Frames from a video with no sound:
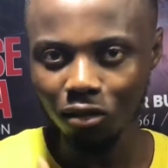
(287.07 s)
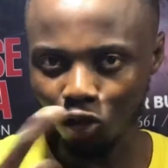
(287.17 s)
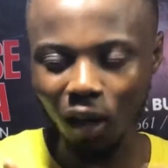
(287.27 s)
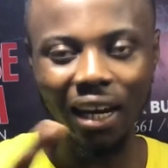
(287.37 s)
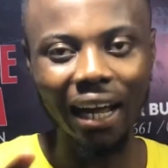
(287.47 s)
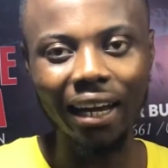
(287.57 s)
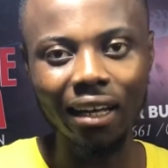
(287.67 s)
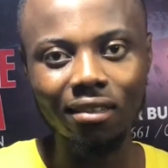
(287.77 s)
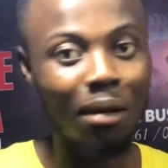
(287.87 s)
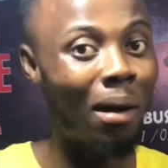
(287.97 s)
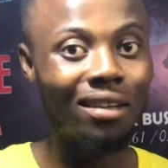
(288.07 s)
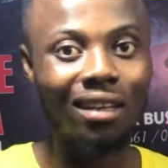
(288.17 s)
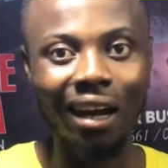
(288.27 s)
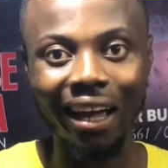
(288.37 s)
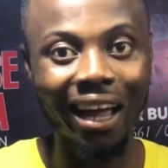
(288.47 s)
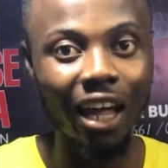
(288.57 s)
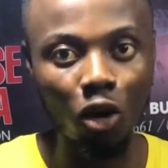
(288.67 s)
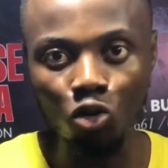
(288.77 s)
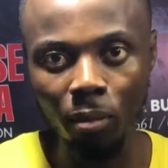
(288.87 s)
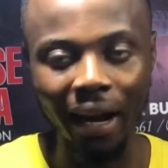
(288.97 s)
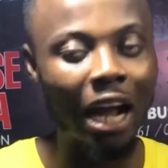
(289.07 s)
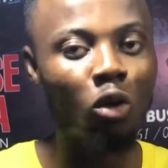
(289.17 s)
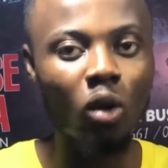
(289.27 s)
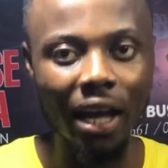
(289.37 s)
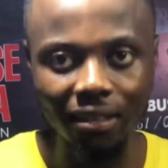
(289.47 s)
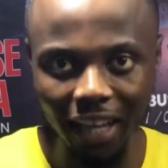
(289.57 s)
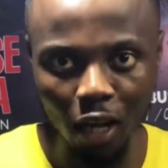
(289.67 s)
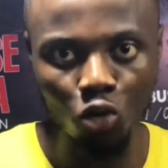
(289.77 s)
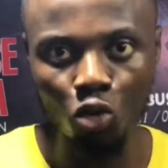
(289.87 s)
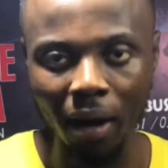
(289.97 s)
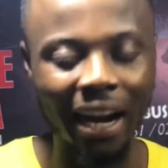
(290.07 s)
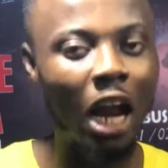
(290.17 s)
Talking like this, it might sound like I hate women. I don't hate any woman.